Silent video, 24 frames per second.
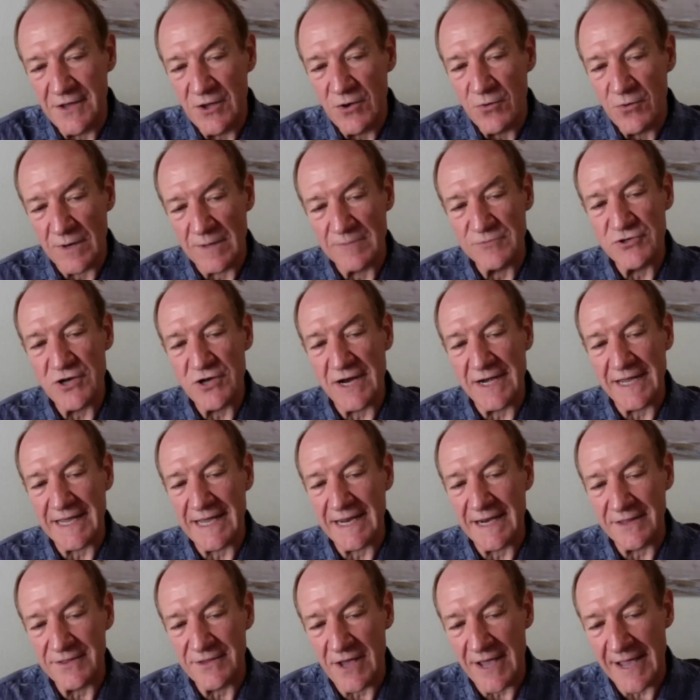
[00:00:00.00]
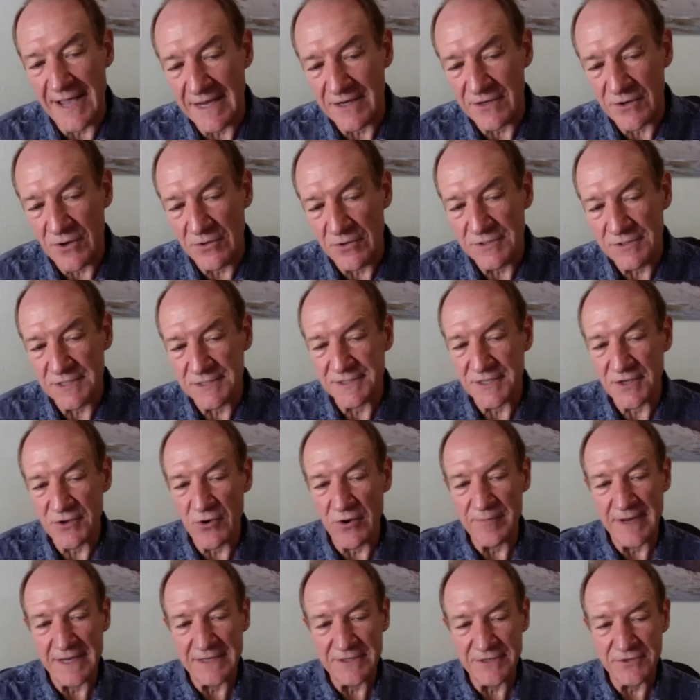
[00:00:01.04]
when I'm trying to get a diagnosis, and going
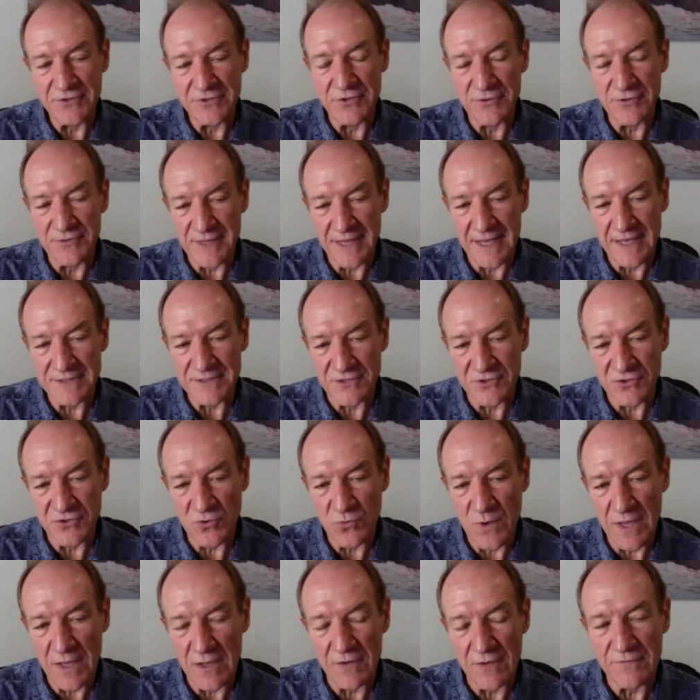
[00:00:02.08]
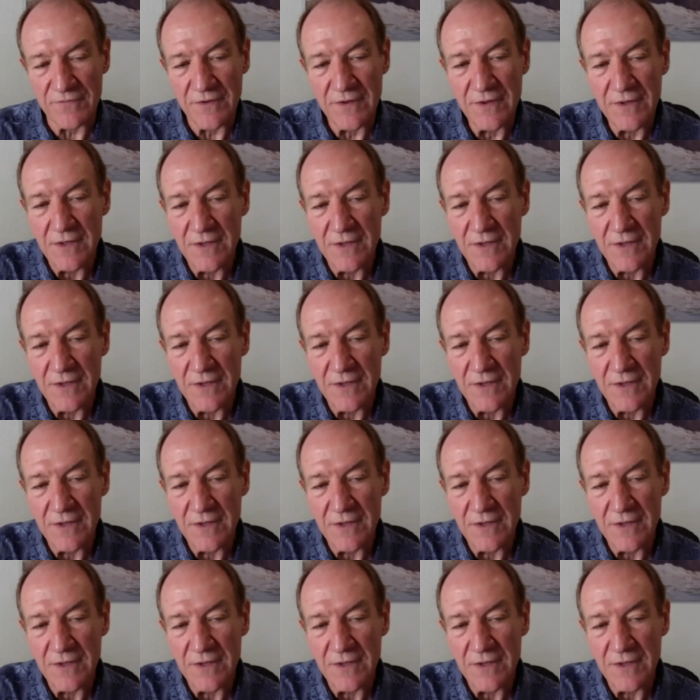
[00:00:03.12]
back to 2012,